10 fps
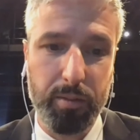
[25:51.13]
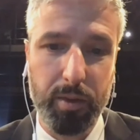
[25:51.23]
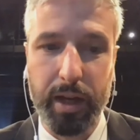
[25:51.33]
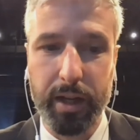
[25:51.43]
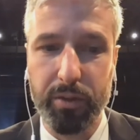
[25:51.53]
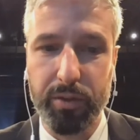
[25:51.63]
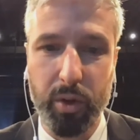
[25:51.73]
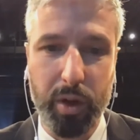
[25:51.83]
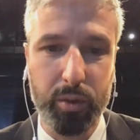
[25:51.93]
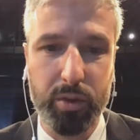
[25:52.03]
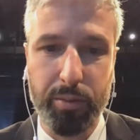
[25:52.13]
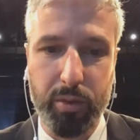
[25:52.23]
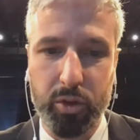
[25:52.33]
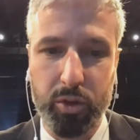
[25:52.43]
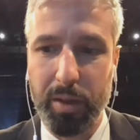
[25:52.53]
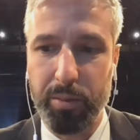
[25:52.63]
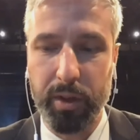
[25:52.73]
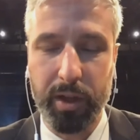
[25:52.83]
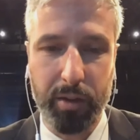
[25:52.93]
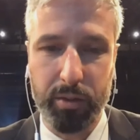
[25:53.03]
kind of know how to approach people
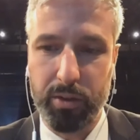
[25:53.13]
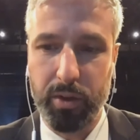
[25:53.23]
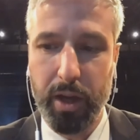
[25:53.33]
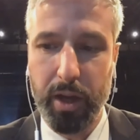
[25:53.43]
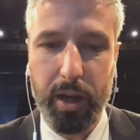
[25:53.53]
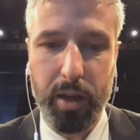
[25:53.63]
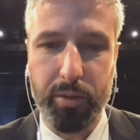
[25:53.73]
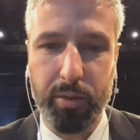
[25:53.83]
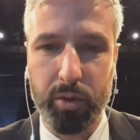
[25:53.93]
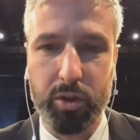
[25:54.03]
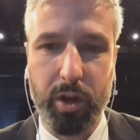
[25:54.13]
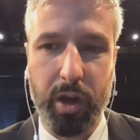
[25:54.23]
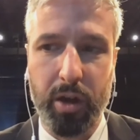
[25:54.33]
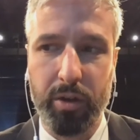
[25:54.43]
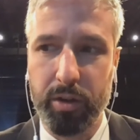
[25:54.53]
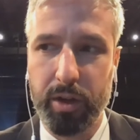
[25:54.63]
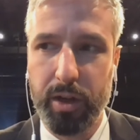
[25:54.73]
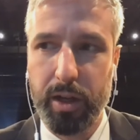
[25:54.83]
and how to approach our